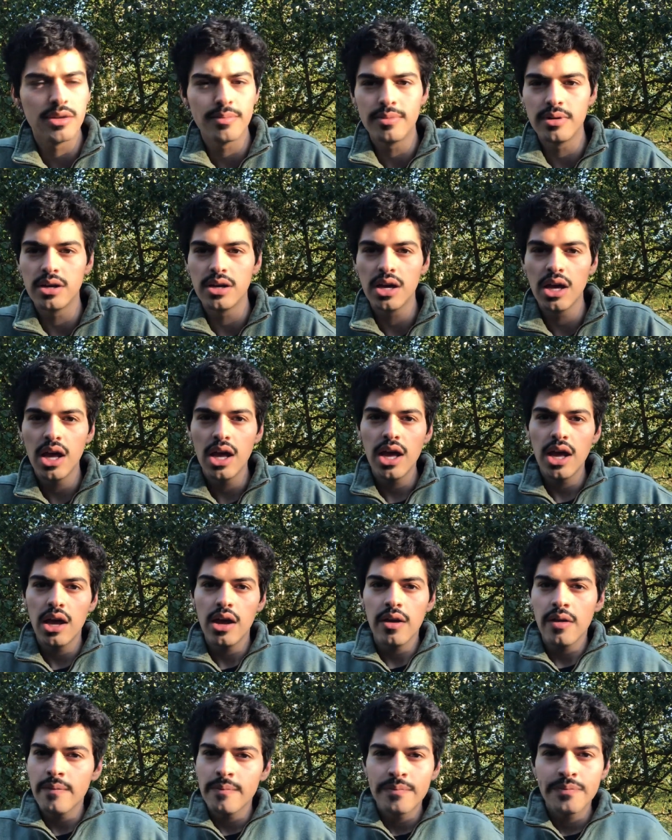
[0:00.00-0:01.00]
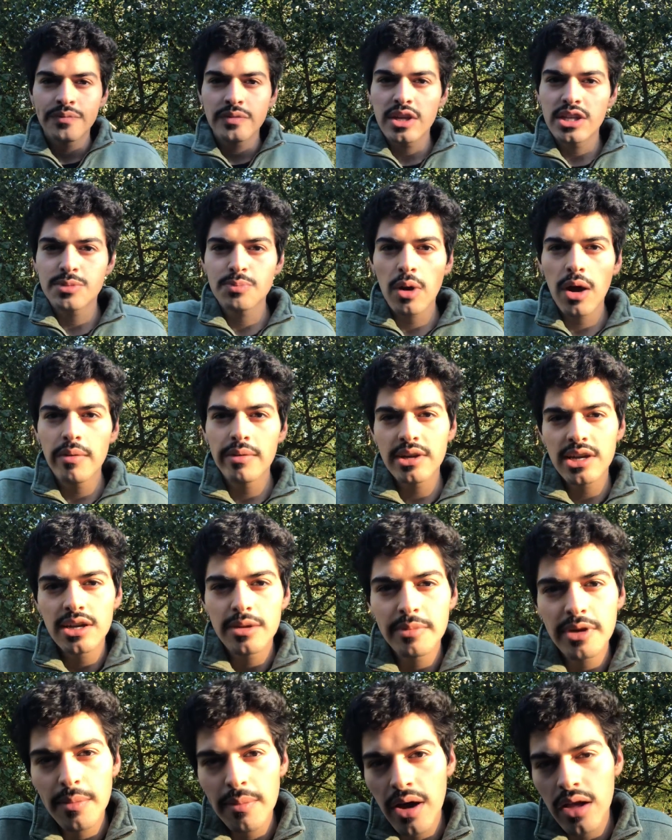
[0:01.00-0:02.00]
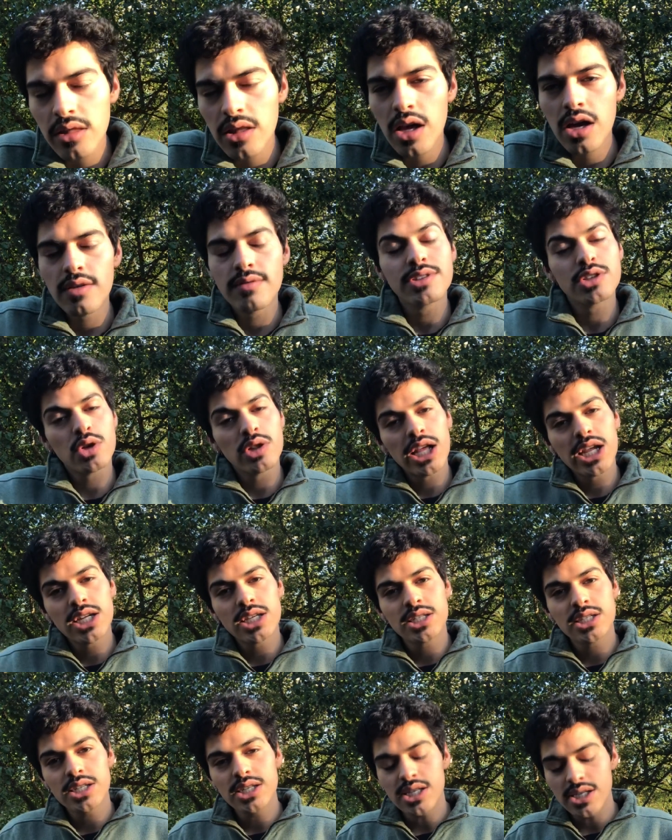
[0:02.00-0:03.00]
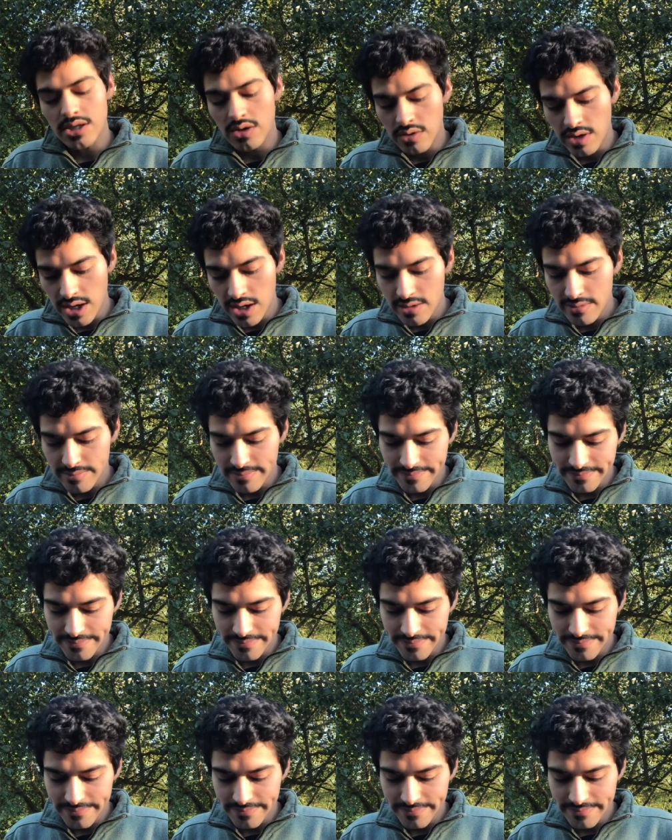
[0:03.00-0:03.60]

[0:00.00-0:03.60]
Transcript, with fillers: But it's probably going to be about love. So let us see, okay?